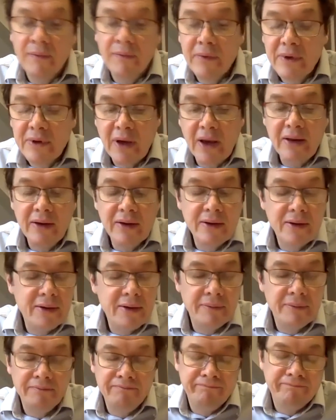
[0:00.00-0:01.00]

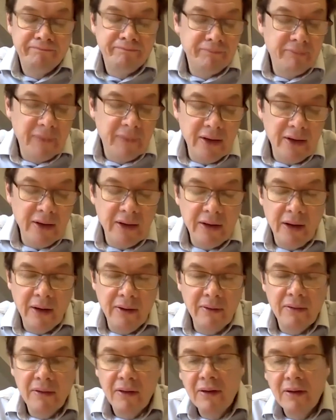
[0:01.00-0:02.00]
since
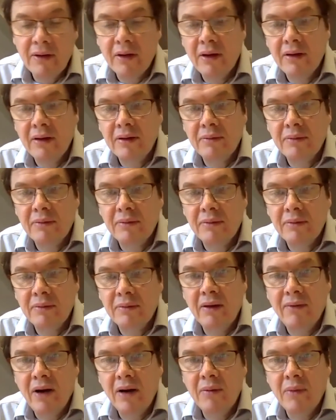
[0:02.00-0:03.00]
1900 has
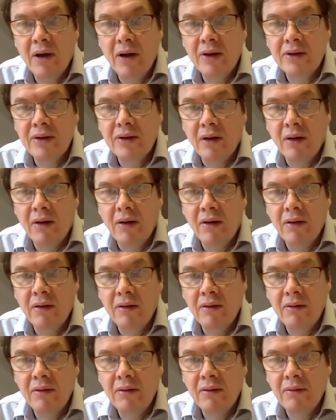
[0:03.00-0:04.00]
been very much
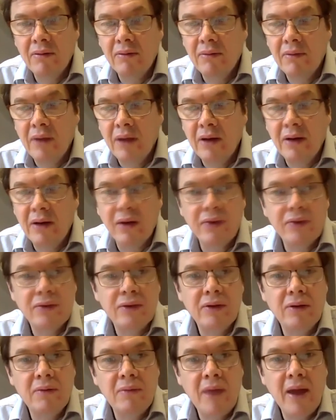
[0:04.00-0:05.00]
on
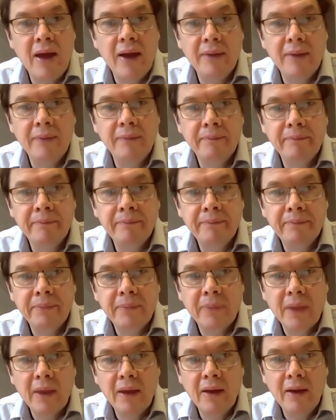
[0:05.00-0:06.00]
industrial man.
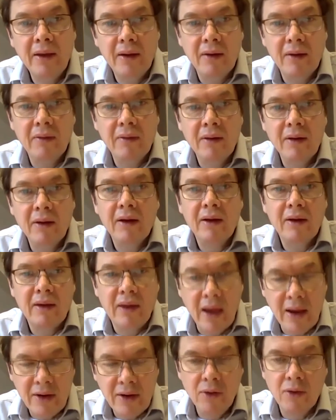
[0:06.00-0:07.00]

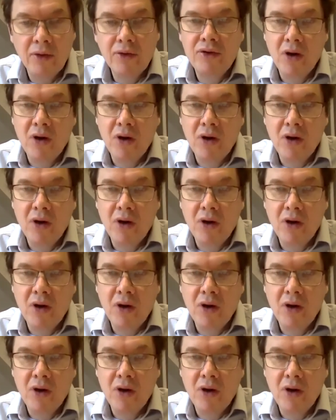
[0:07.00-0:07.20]
Get your